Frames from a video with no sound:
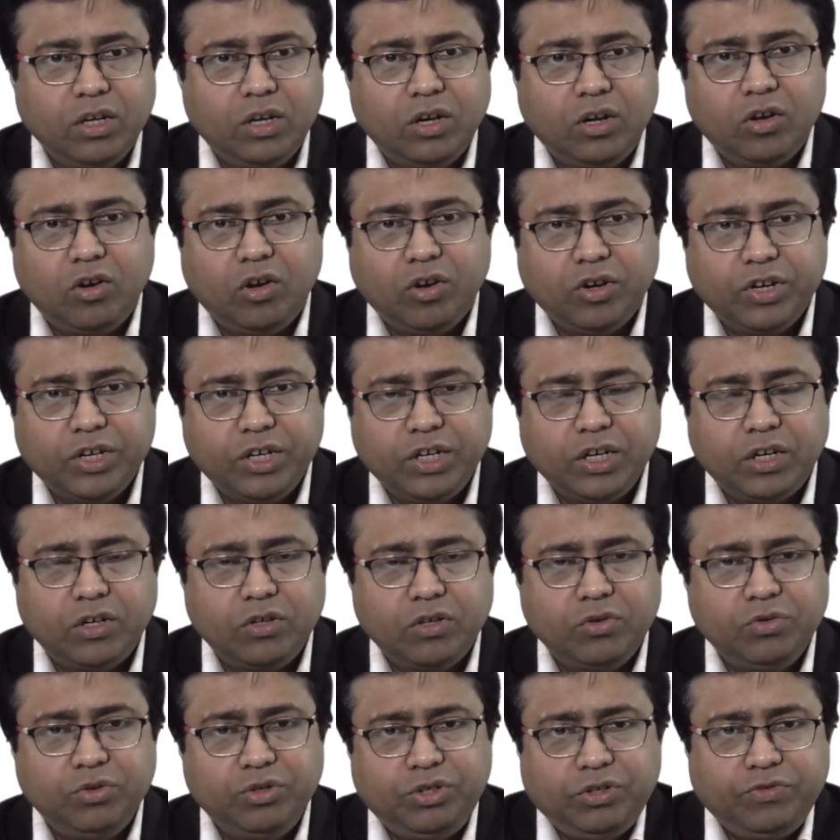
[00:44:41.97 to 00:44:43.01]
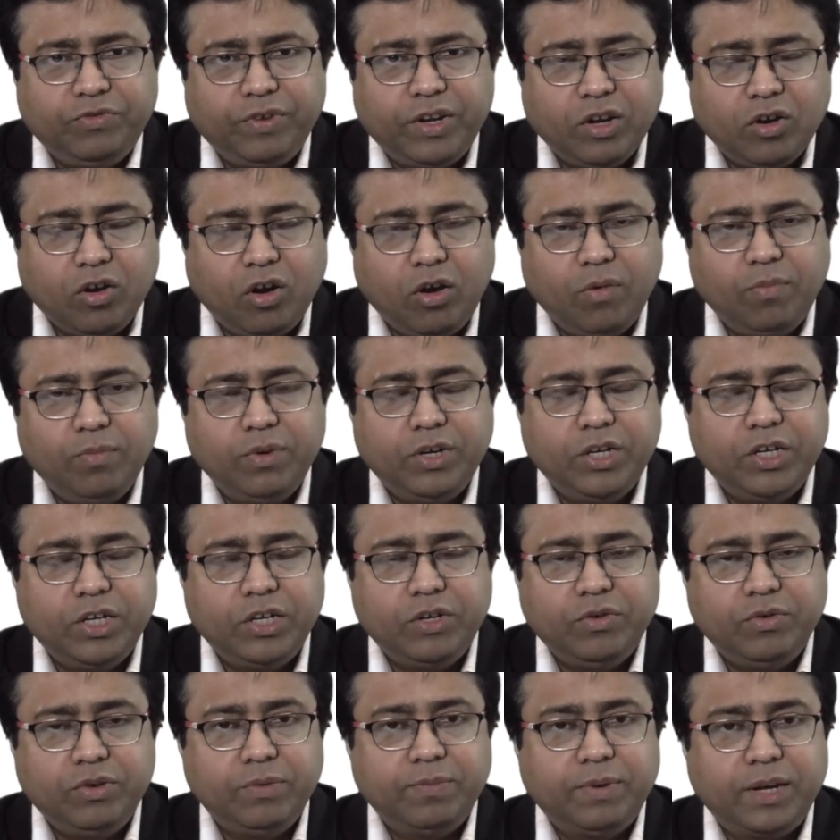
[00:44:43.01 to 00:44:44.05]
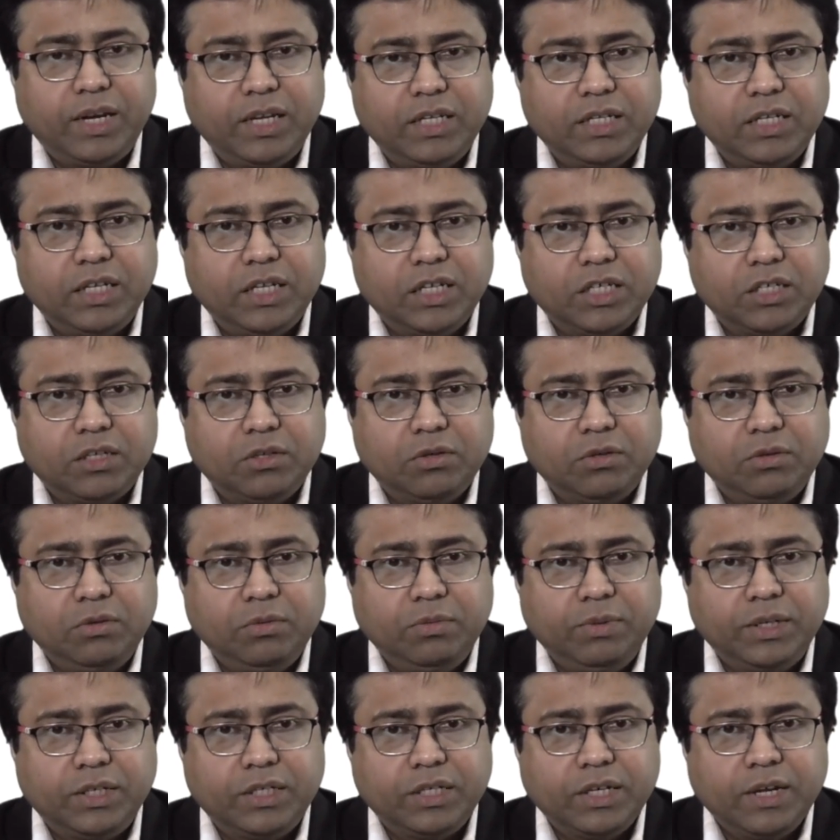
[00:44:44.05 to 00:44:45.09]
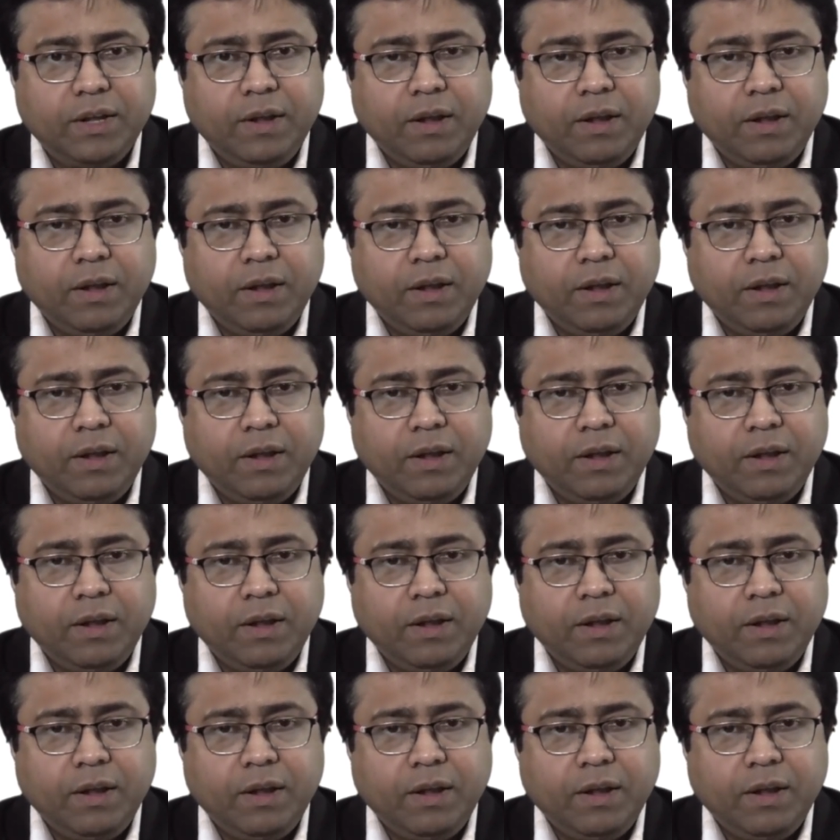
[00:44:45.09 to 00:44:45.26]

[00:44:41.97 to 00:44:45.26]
or knock it out, which you very commonly do in biological experiments,